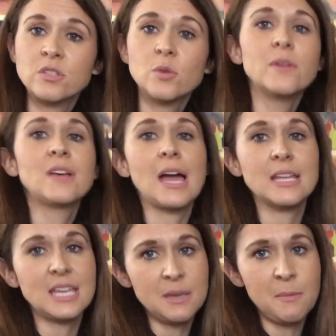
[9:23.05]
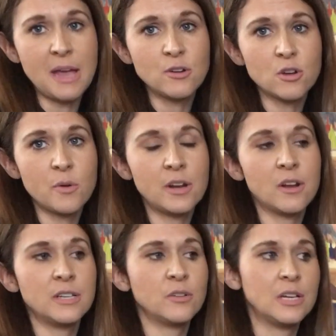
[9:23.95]
So we've got E minor going
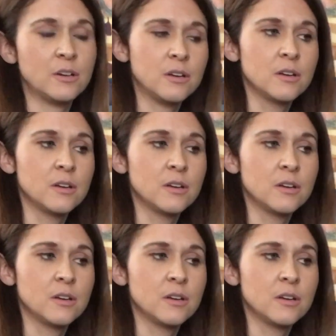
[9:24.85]
on down here.